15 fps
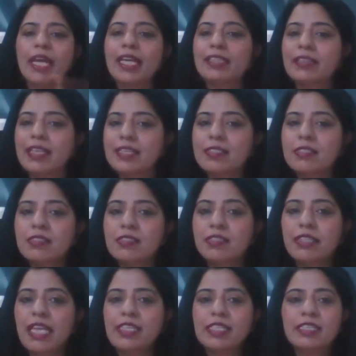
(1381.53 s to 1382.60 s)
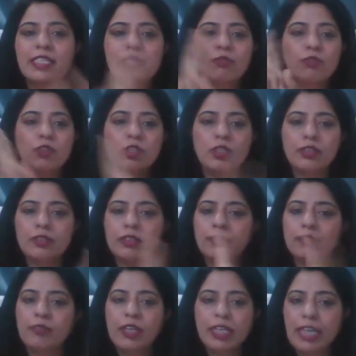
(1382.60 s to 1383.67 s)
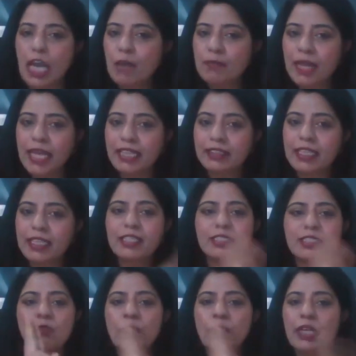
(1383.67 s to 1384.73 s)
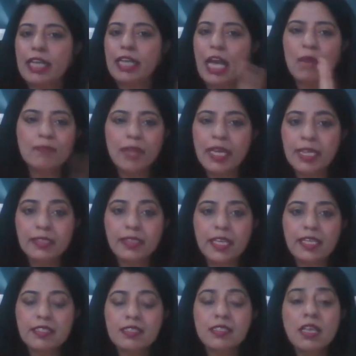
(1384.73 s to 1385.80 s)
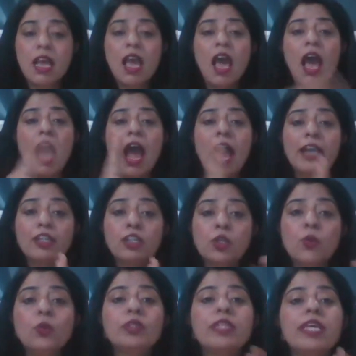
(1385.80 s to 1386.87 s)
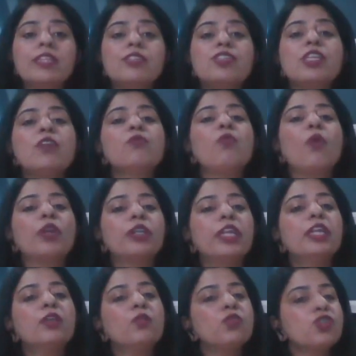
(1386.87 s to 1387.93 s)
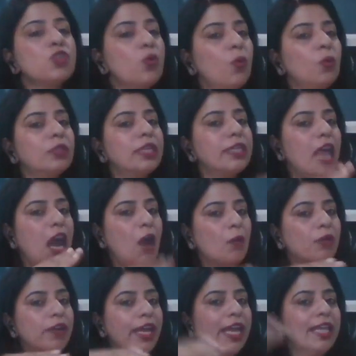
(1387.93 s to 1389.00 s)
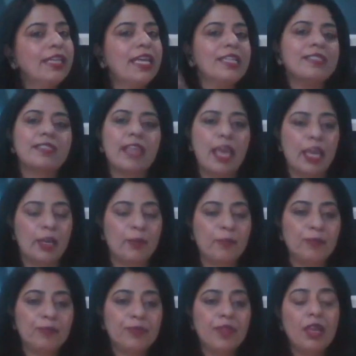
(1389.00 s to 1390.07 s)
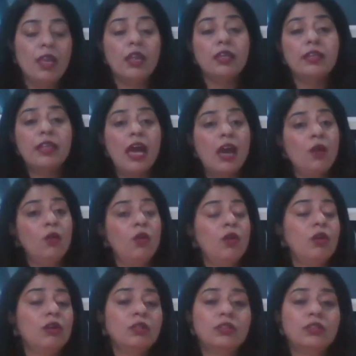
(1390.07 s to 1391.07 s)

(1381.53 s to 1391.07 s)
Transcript: like this. Then she said, we'll clap like this, we'll clap like this. And through this, she wanted to show that how rain is there. Now,